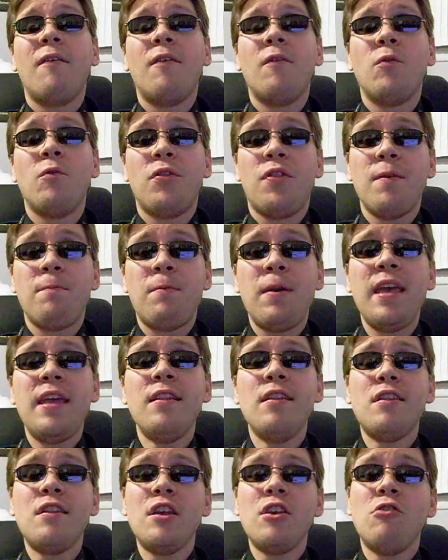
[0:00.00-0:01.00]
The
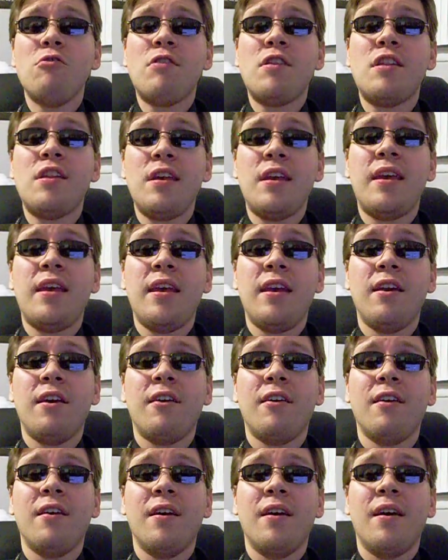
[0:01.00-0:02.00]
pins that you see
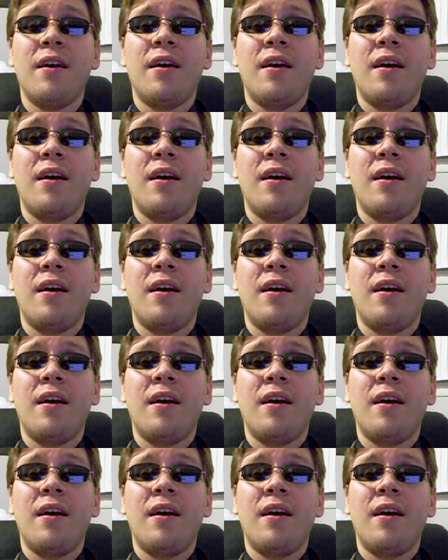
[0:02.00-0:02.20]
here,